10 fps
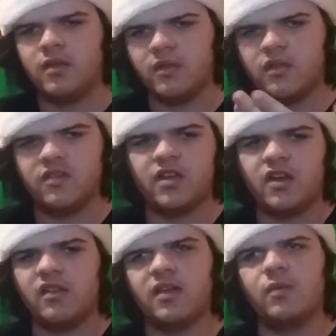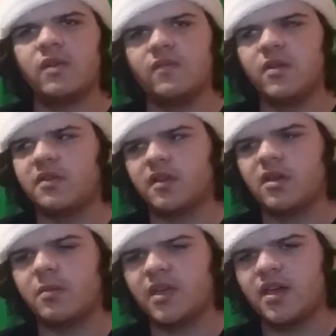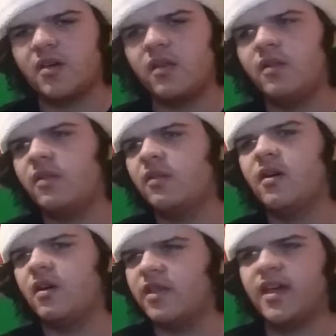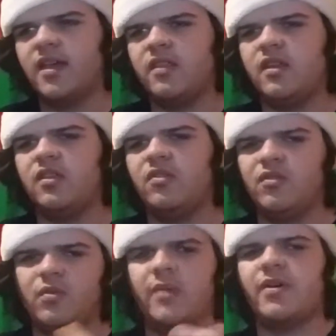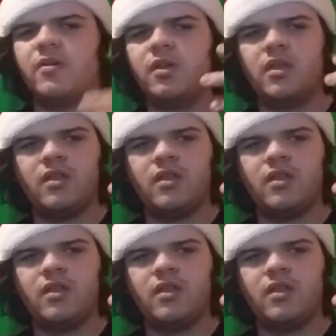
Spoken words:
this channel, like when a video's been coming out and all that, and then I do tweet about